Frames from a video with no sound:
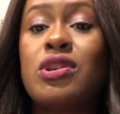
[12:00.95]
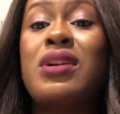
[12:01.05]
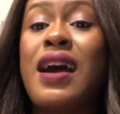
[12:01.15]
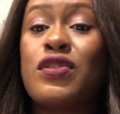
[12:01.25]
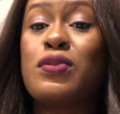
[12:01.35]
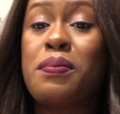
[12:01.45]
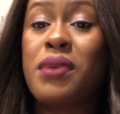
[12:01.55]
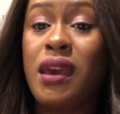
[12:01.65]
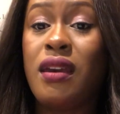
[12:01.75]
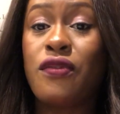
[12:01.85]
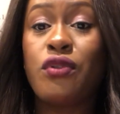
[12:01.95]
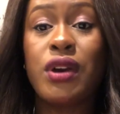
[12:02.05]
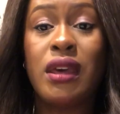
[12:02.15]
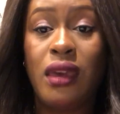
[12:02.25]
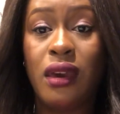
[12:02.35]
So you have to pay for a
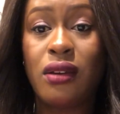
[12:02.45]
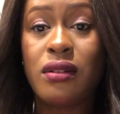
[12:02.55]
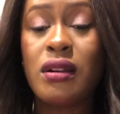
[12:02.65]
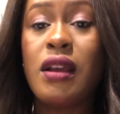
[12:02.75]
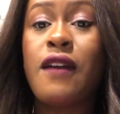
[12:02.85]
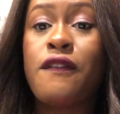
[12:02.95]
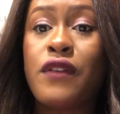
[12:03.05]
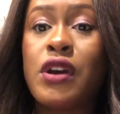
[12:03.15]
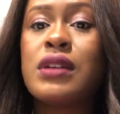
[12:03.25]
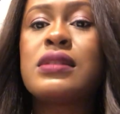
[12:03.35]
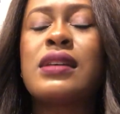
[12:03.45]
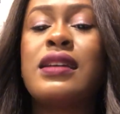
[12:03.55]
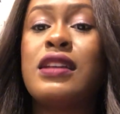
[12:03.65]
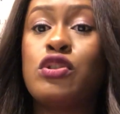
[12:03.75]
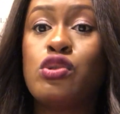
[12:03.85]
year first
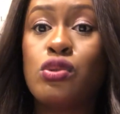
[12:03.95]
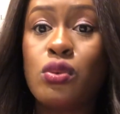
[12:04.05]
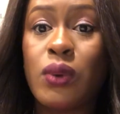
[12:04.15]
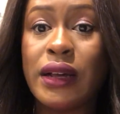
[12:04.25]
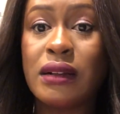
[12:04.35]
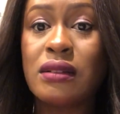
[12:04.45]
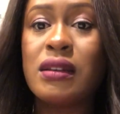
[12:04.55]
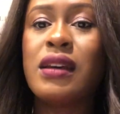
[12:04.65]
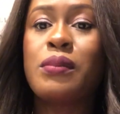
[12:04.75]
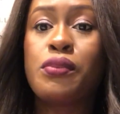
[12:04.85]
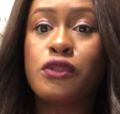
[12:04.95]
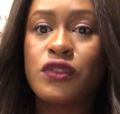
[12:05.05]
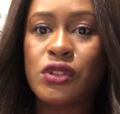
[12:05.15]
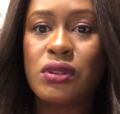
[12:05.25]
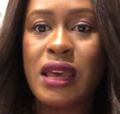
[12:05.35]
and then do well.
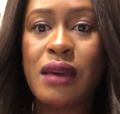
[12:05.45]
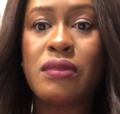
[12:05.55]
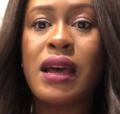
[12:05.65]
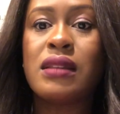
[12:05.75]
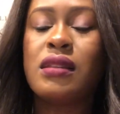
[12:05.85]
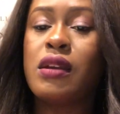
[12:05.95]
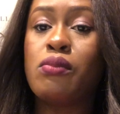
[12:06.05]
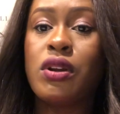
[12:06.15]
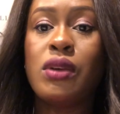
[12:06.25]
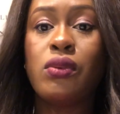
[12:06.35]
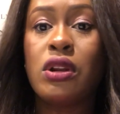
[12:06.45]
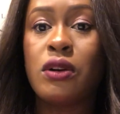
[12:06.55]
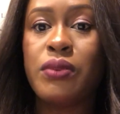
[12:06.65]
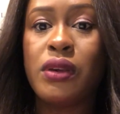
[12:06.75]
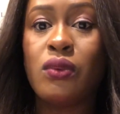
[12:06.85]
Prove to them that their money would
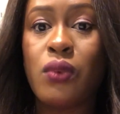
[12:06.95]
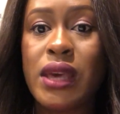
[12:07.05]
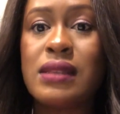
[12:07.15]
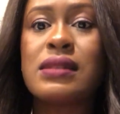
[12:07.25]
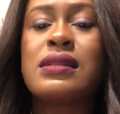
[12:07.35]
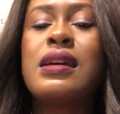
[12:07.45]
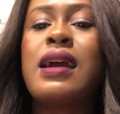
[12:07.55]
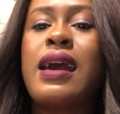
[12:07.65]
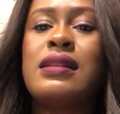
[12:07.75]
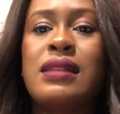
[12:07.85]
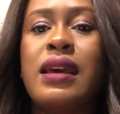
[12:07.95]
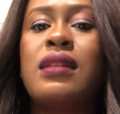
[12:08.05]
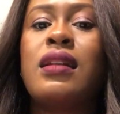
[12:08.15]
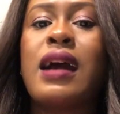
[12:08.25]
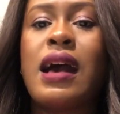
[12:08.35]
not be in waste, and
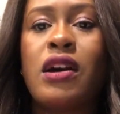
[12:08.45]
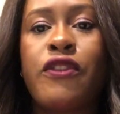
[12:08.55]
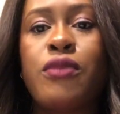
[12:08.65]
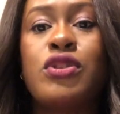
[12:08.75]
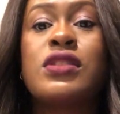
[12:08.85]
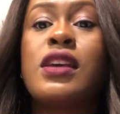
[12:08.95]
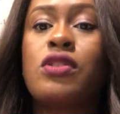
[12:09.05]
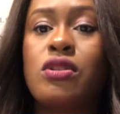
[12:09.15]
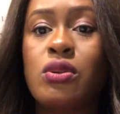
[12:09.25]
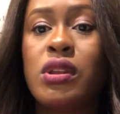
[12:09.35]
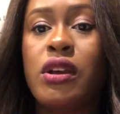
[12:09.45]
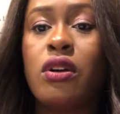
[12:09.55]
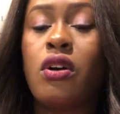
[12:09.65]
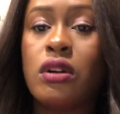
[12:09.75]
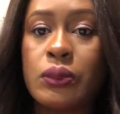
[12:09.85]
then from your second year
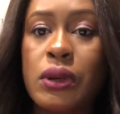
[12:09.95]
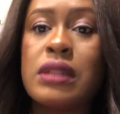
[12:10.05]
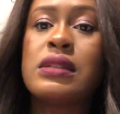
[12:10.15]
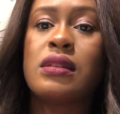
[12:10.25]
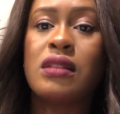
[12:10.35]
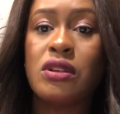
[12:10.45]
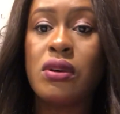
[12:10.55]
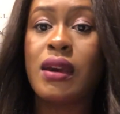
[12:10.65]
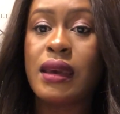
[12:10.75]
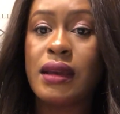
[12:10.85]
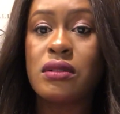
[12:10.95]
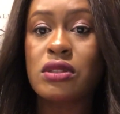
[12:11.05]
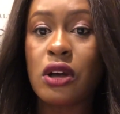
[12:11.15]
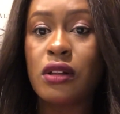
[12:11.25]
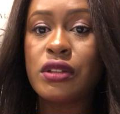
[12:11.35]
onwards, that you can get a
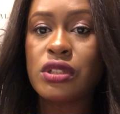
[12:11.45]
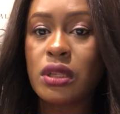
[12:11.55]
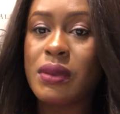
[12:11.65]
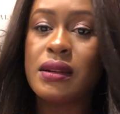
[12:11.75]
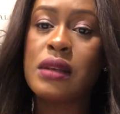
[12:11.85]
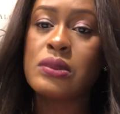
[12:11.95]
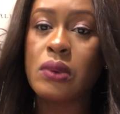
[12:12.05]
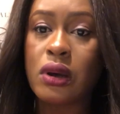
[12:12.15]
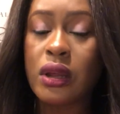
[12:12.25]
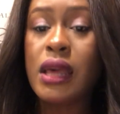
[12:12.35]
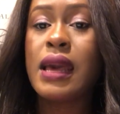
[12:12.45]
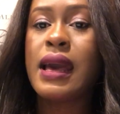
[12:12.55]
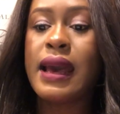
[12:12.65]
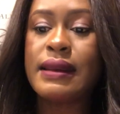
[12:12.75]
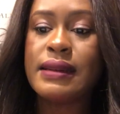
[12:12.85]
scholarship, and that's what
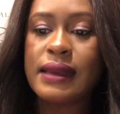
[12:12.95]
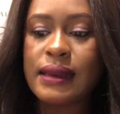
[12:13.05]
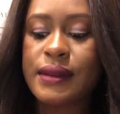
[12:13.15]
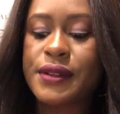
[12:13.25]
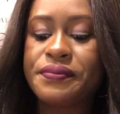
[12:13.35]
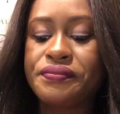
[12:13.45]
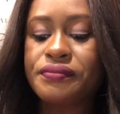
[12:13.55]
I did.